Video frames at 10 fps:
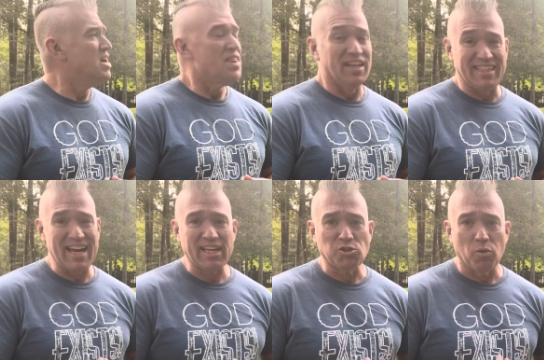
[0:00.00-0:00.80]
the
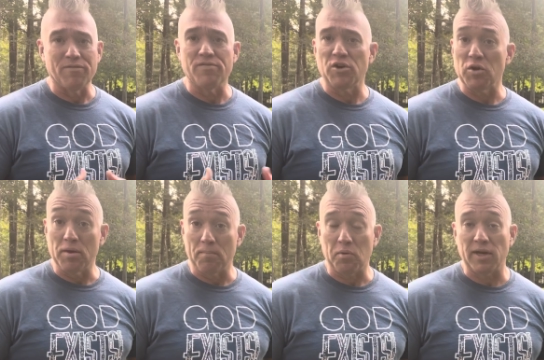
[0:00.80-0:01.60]
techs were very
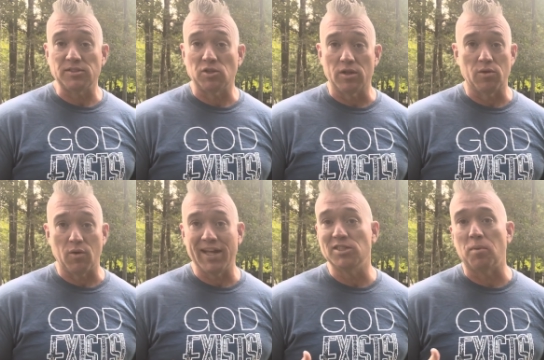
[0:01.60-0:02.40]
impressed on the range